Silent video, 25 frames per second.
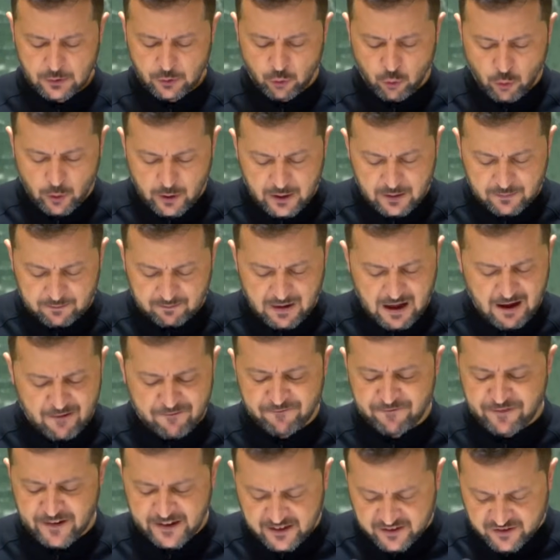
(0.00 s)
who are
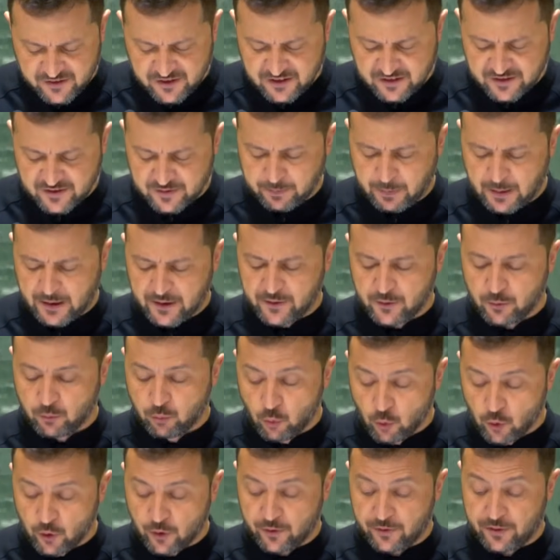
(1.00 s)
affected by the
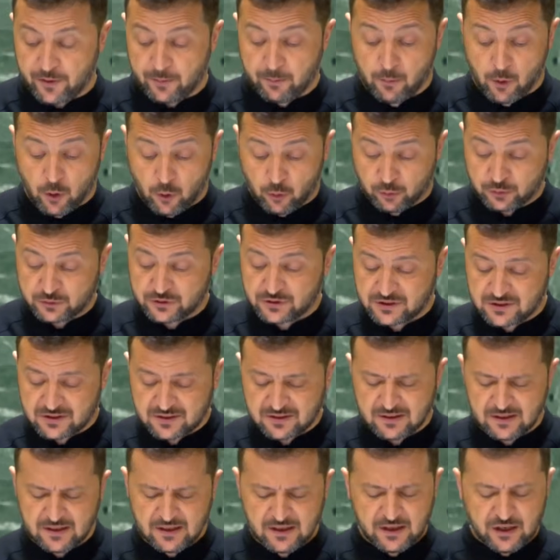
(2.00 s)
war the
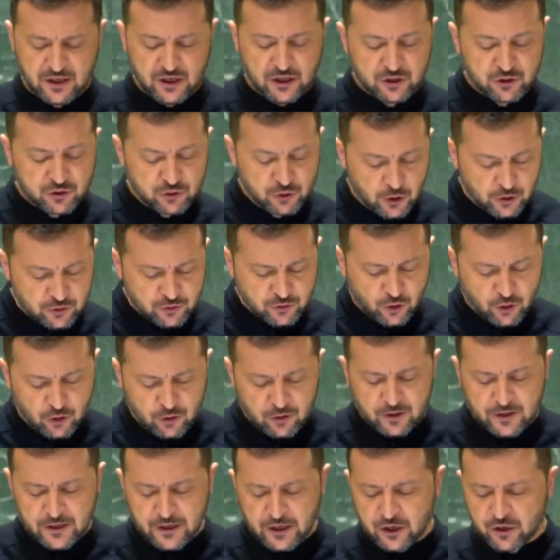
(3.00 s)
most, it not
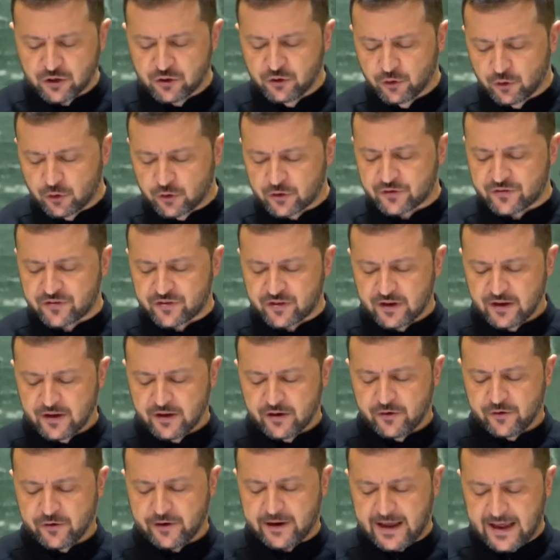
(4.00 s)
only ignores
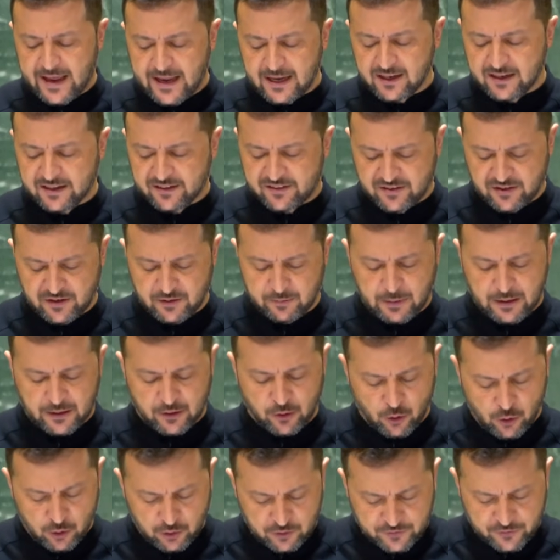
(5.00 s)
reality,
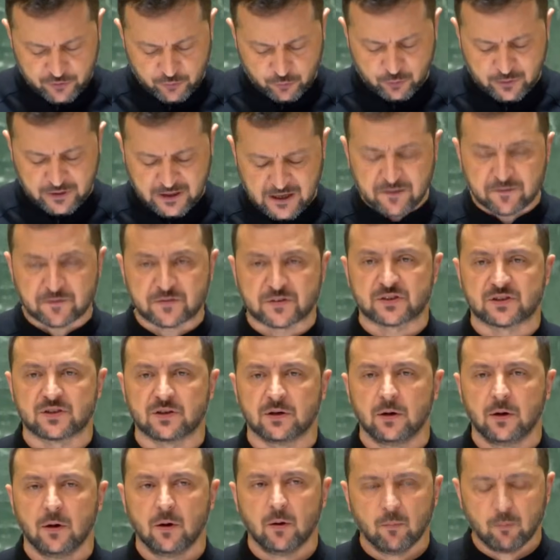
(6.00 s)
but also
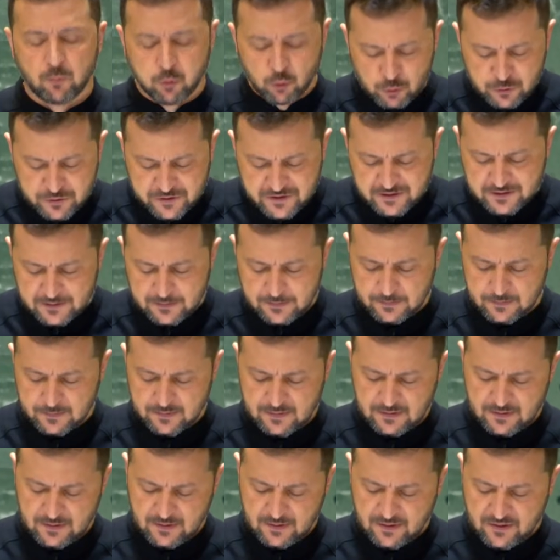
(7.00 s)
gives Putin
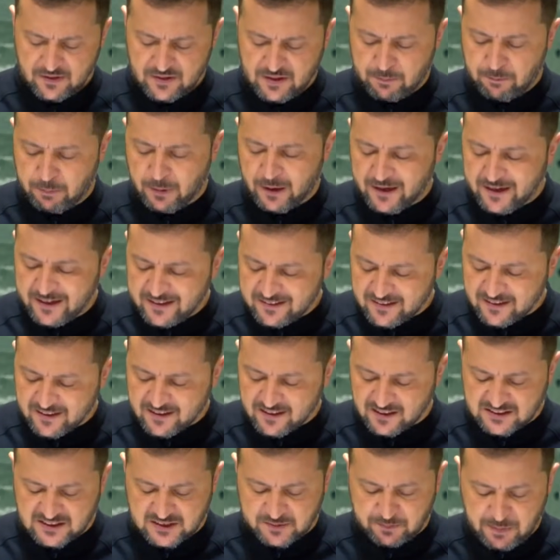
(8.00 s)
the
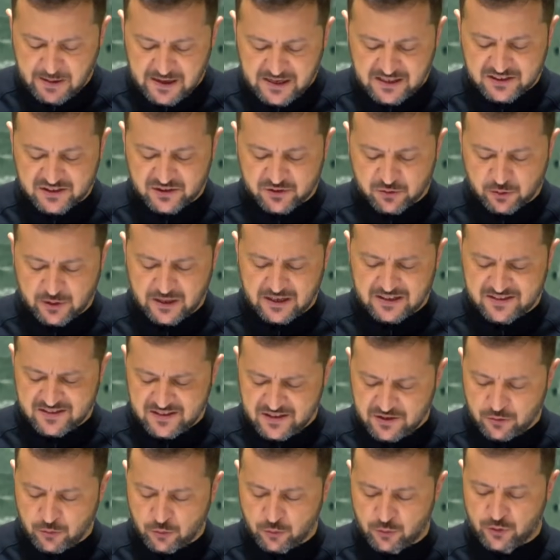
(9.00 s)
political space to
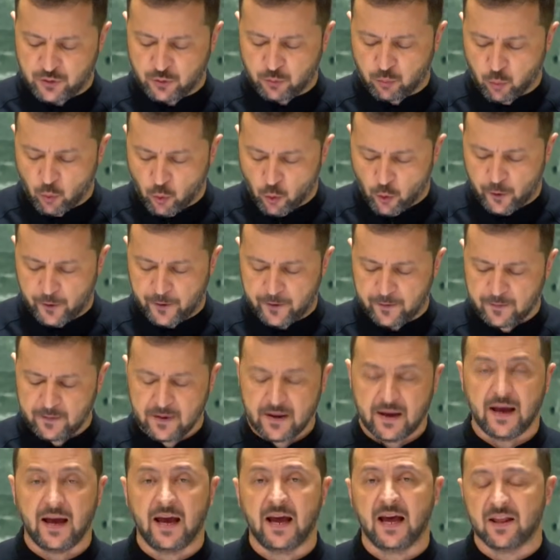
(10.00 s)
continue the war
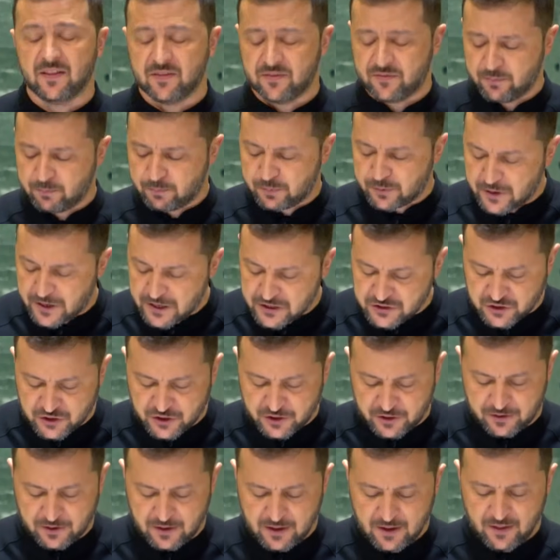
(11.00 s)
and
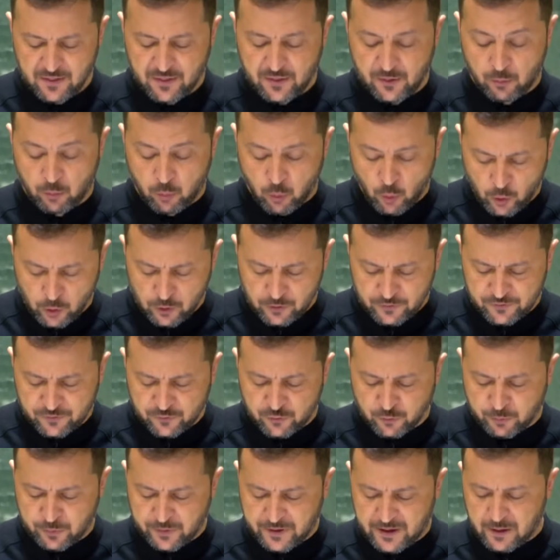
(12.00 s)
pressure the
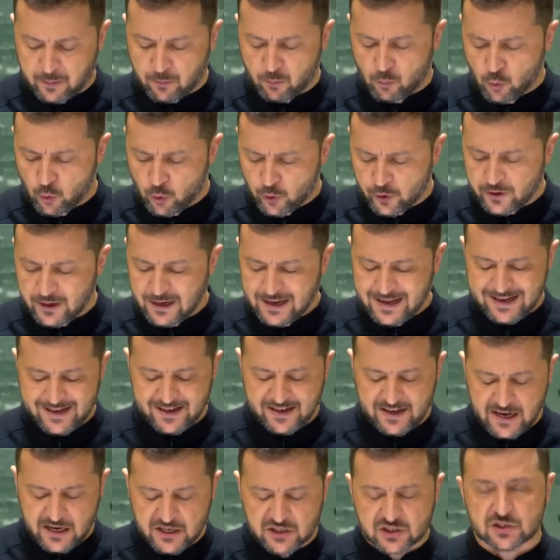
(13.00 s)
world to bring more
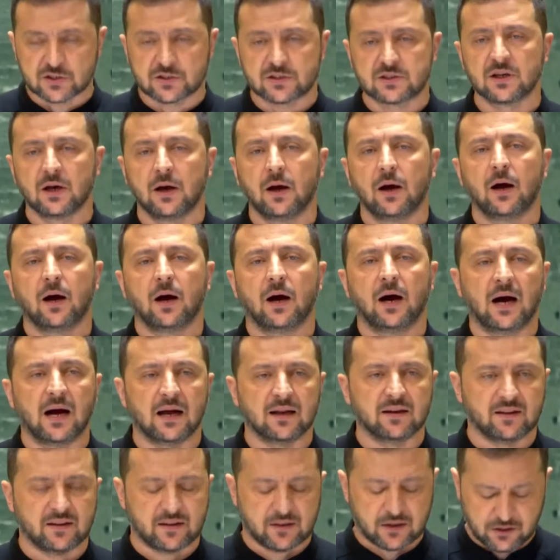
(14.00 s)
nations
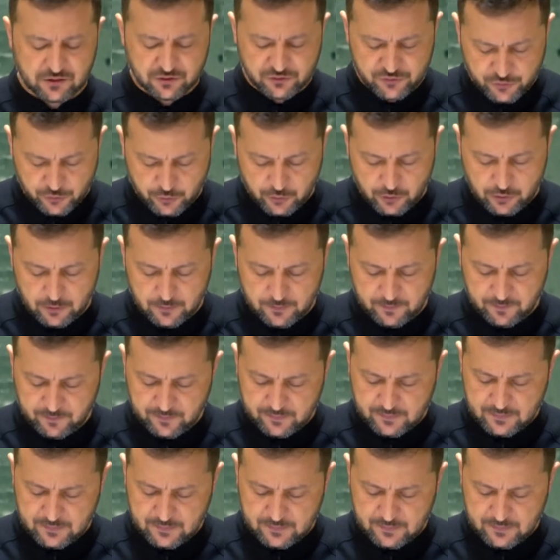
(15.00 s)
under control.